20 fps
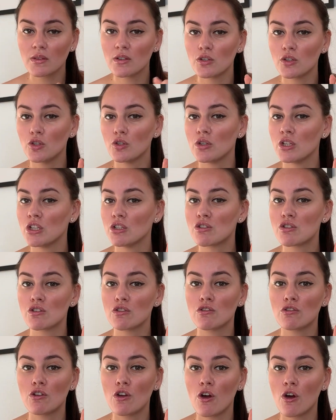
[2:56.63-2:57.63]
You need
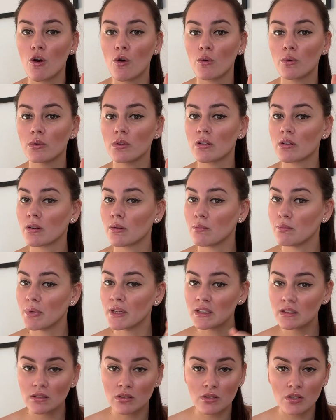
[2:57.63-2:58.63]
to know their
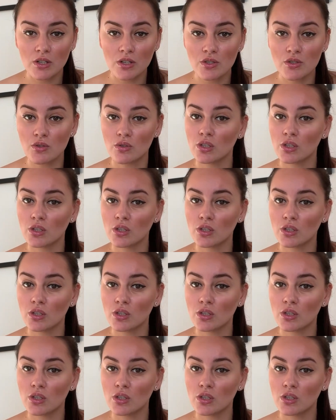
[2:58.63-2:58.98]
competitors,